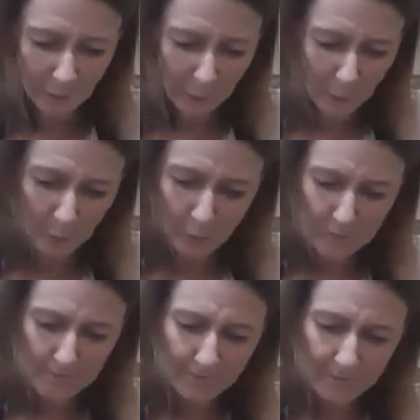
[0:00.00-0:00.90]

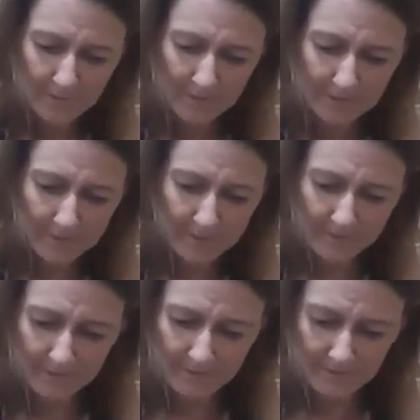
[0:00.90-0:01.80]
or
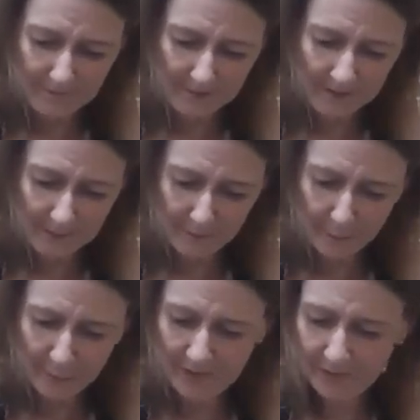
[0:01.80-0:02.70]
just
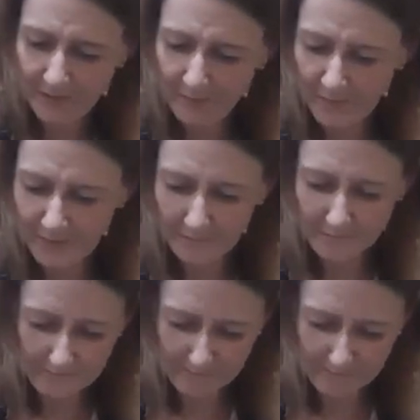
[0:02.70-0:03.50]
put it into the bin.